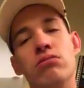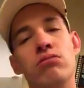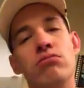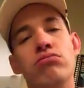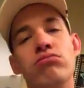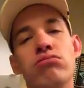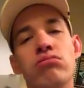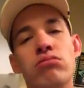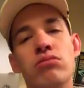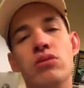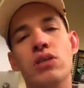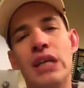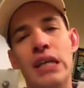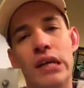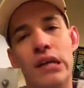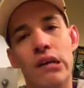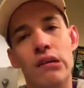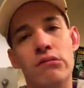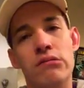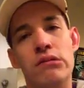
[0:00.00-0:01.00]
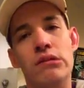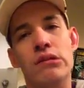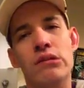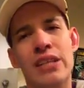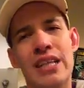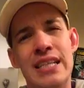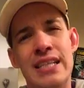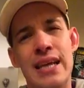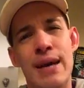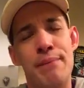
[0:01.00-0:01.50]
well,
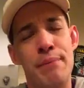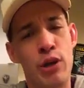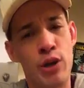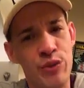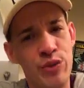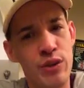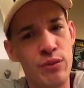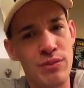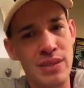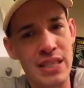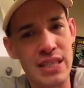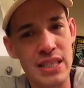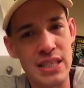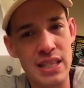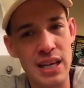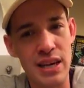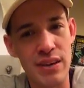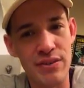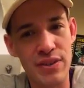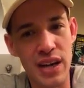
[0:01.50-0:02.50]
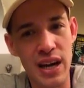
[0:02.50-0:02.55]
what is that? Perfumes and stuff.